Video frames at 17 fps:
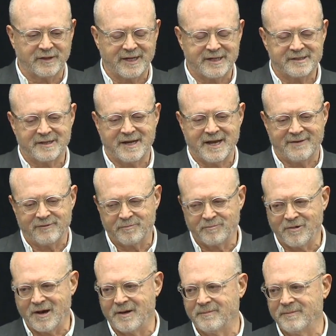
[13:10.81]
And I said, I have a
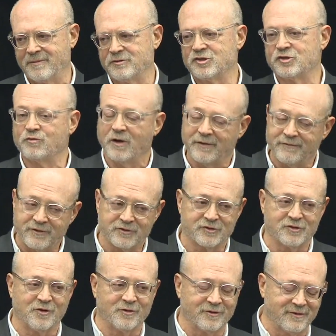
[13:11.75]
problem. It was 12
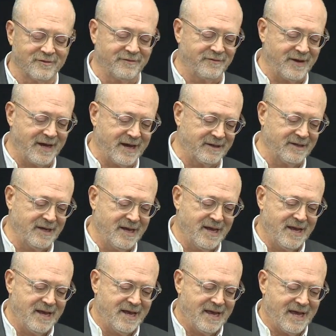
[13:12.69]
years older, in fact.
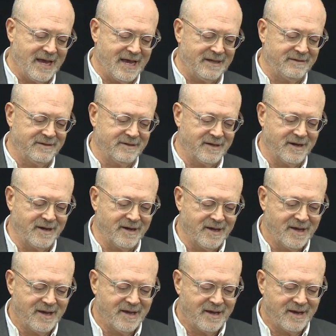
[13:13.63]
And uh,
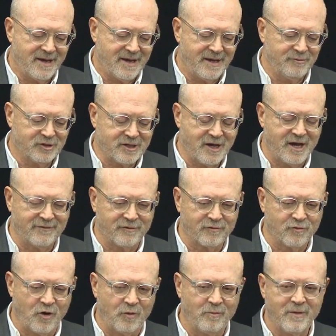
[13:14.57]
uh, he was kind of a
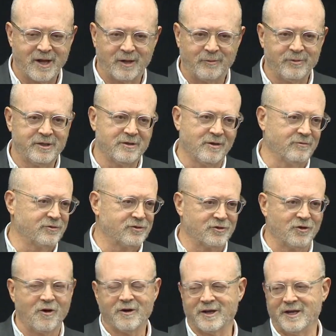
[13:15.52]
role model. We don't
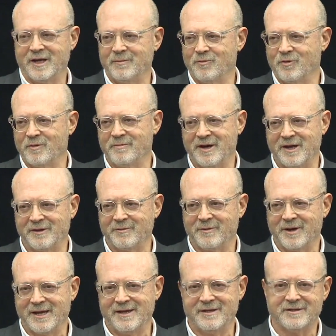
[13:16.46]
talk anymore, by the
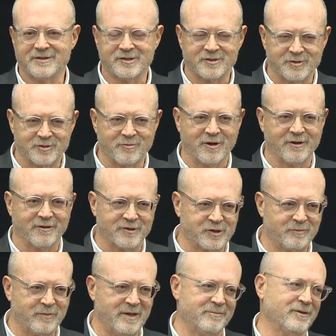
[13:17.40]
way. He just is one of
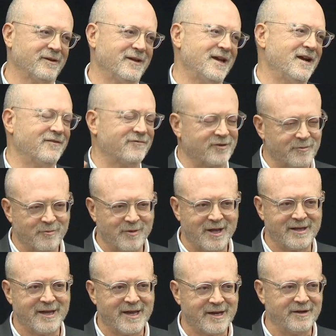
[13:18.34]
those people that after a
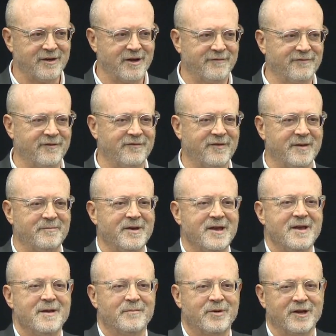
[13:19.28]
while you had enough of him.
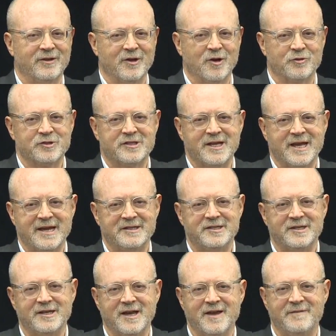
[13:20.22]
But in those days,
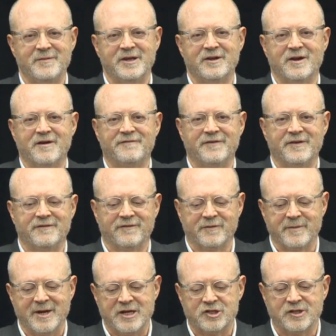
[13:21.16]
he gave me enough
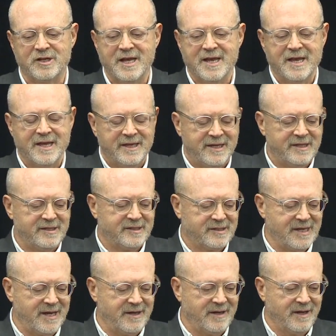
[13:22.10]
information. He
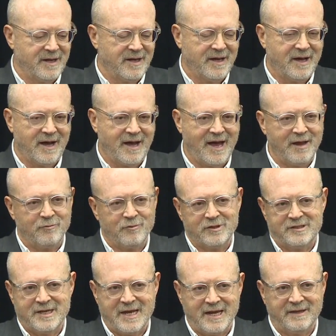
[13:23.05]
said, I
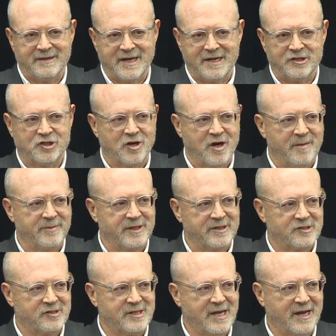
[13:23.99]
would take that job in
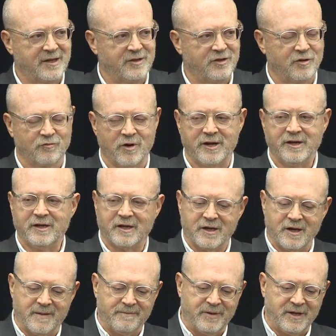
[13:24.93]
a second. You're running a
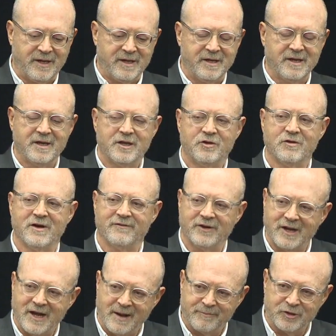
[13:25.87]
company, you have
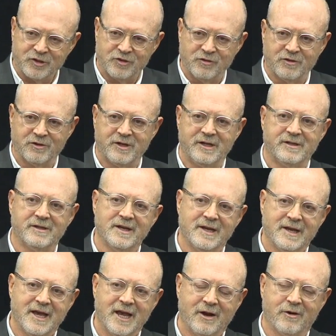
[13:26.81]
an opportunity.
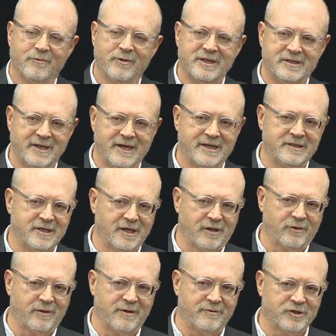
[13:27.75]
Anyway, I went to Ann
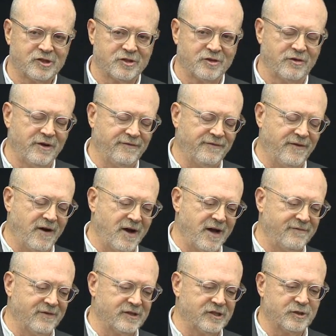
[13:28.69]
Taylor when I was
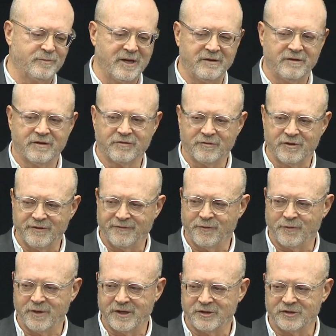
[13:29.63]
35 and spent three or
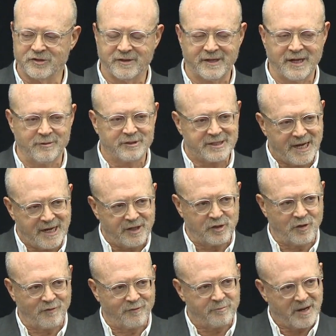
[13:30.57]
four years there. They were
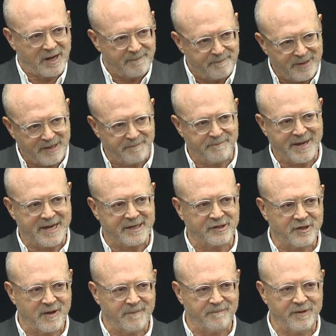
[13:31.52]
taken over by a big
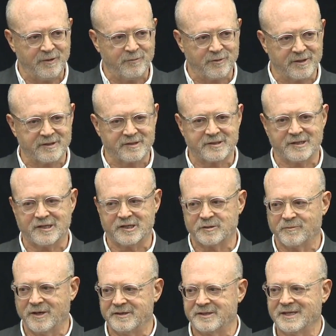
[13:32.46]
bad company within
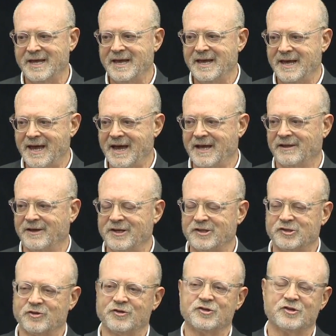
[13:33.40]
six months,
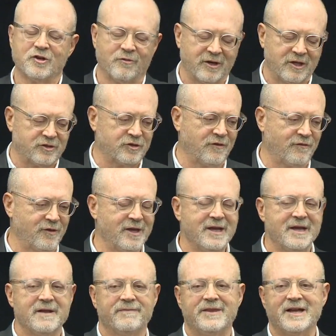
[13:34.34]
Allied, so so on and so forth.
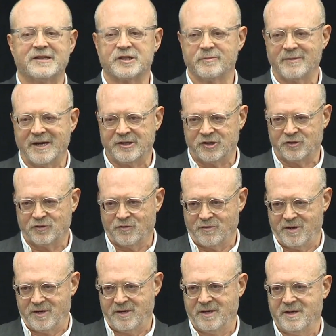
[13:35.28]
That's my
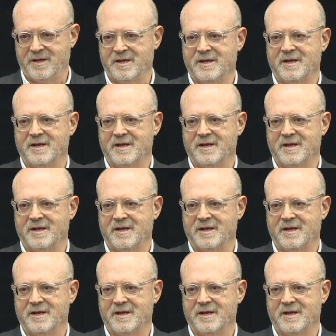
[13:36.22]
story.